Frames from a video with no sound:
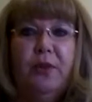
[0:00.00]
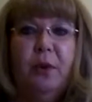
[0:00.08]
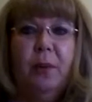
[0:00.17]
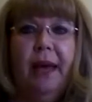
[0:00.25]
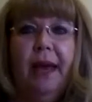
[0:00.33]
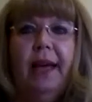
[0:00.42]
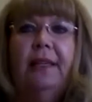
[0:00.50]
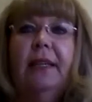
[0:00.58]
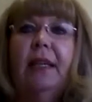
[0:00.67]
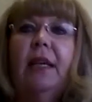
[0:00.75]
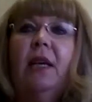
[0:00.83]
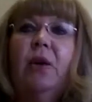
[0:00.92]
format
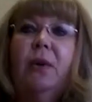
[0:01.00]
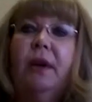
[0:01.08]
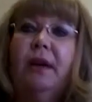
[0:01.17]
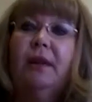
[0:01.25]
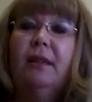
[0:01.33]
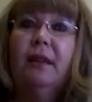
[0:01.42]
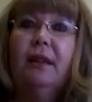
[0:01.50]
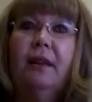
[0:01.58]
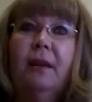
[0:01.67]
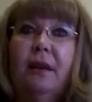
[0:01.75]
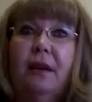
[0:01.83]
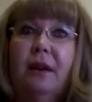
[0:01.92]
with
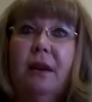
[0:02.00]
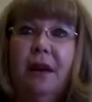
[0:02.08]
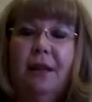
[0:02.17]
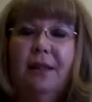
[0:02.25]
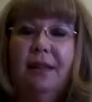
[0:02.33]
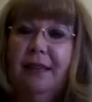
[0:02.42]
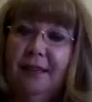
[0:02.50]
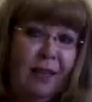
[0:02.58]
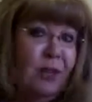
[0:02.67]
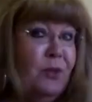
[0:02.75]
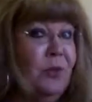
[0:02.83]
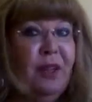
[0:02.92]
content
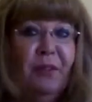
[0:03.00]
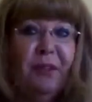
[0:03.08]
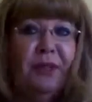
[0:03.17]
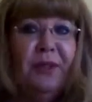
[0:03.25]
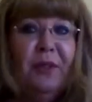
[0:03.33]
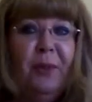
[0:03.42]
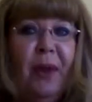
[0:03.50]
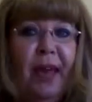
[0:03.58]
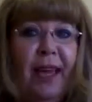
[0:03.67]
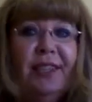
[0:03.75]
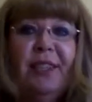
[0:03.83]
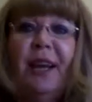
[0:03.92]
that is relevant to the
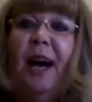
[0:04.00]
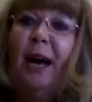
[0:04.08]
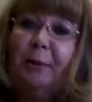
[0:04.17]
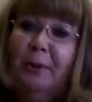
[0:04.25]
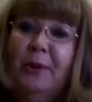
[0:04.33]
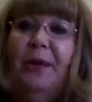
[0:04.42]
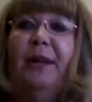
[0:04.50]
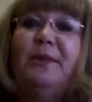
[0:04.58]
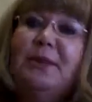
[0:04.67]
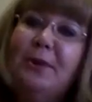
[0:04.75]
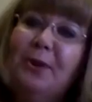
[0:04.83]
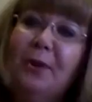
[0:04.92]
page and
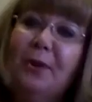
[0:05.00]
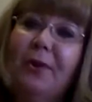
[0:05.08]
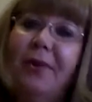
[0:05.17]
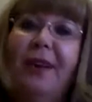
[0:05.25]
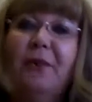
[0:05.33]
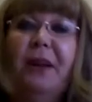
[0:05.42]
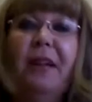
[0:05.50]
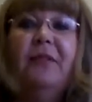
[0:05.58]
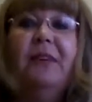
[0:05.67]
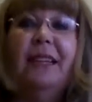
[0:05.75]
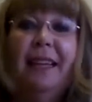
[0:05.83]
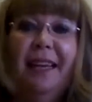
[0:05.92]
hyperlinks to a
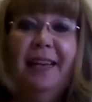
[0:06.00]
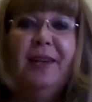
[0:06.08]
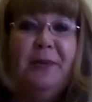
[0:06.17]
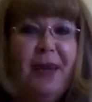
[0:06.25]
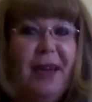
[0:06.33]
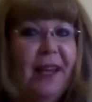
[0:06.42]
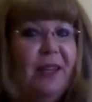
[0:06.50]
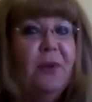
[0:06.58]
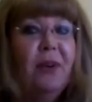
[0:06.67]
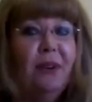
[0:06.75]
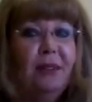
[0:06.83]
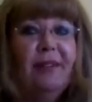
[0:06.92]
relevant landing page,
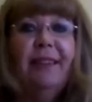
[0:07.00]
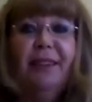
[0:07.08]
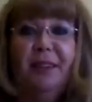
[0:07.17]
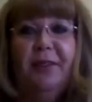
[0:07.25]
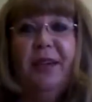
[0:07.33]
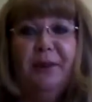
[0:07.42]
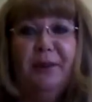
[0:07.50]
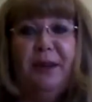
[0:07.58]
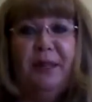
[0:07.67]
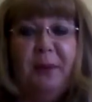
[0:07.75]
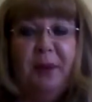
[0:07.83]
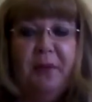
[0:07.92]
well, then you've got a
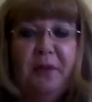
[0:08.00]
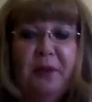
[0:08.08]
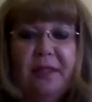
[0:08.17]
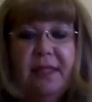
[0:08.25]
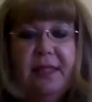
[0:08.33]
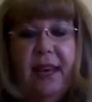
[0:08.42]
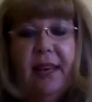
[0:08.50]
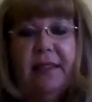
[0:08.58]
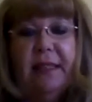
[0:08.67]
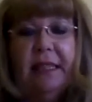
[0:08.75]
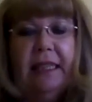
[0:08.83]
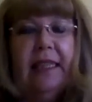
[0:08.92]
recipe for success.